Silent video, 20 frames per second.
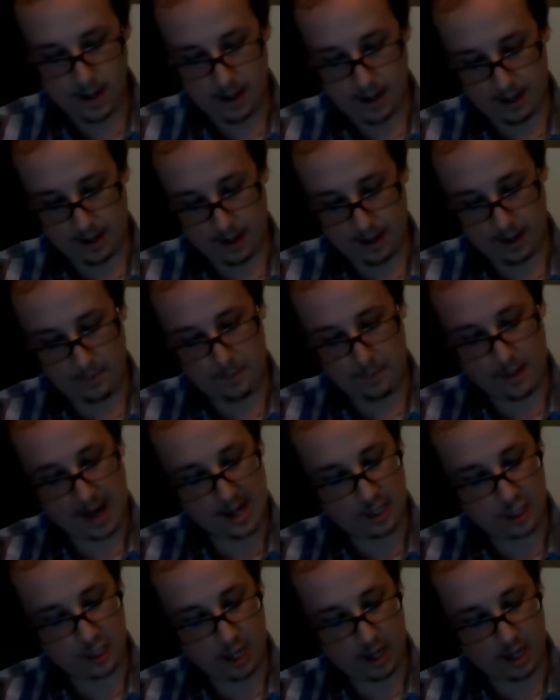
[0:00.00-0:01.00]
I got a
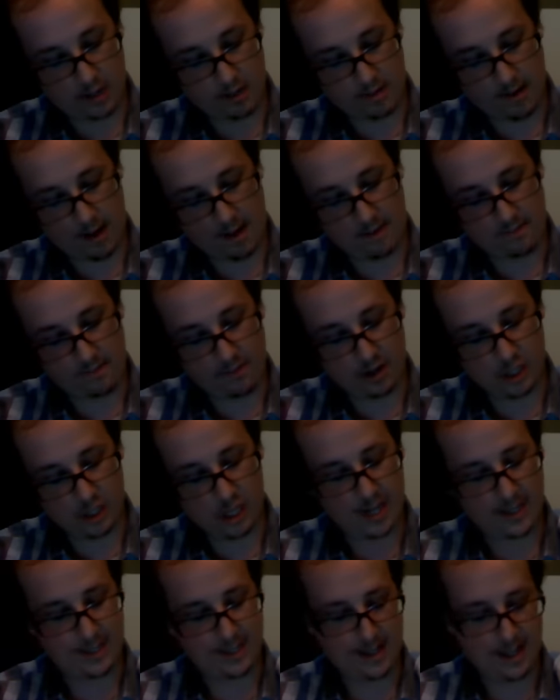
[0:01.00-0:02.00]
patch autograph
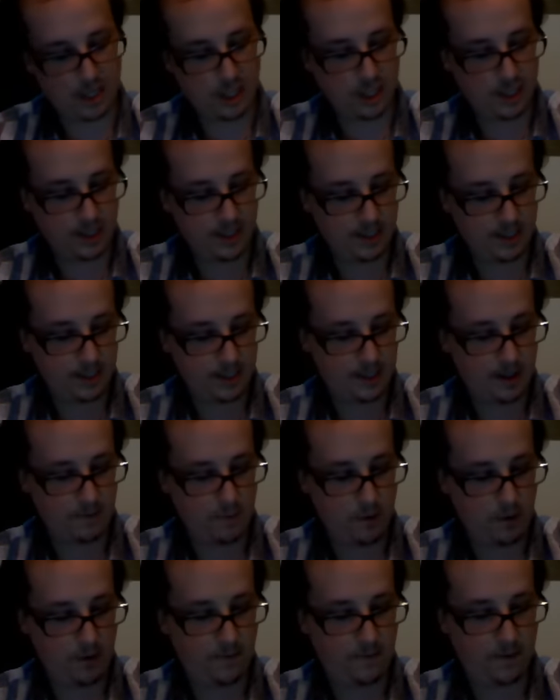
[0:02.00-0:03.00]
franchise legends
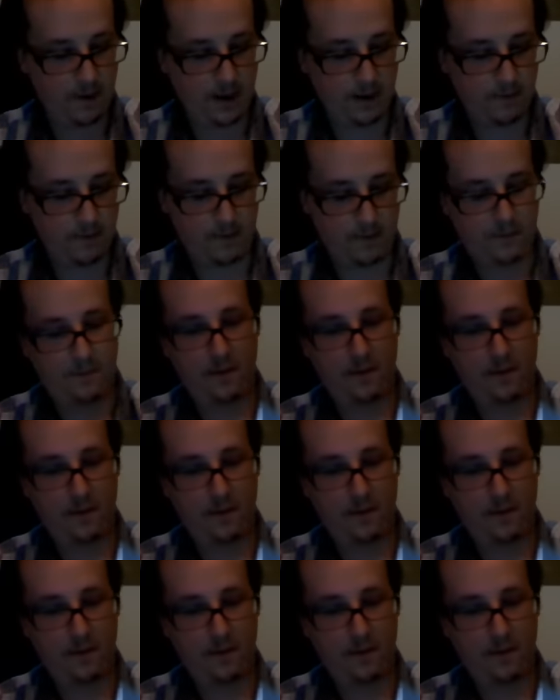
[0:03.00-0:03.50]
numbered 5 of